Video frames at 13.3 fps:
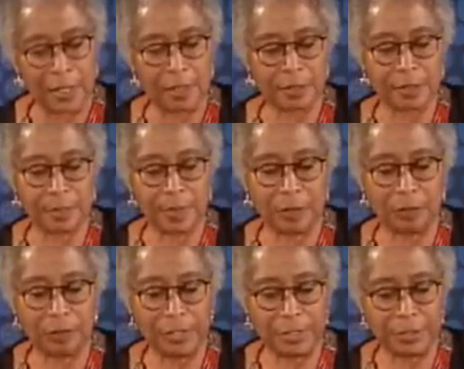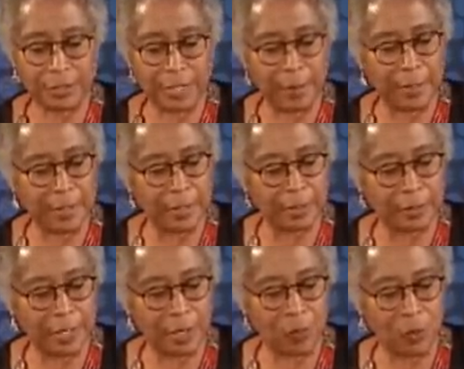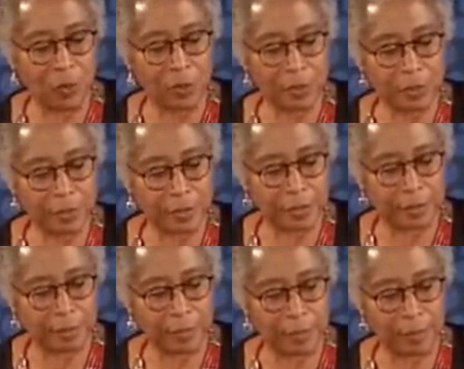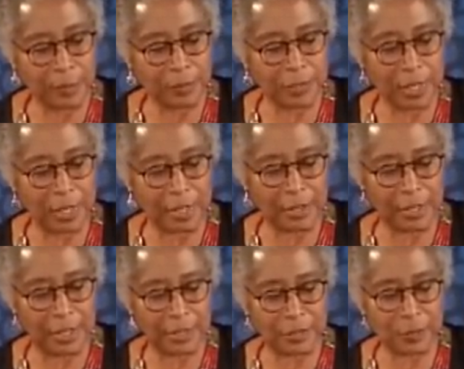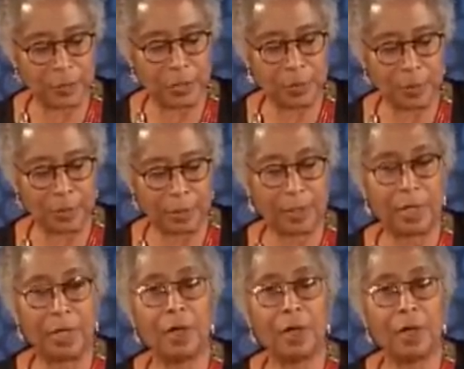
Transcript: It is about re-examining that word that most colonized people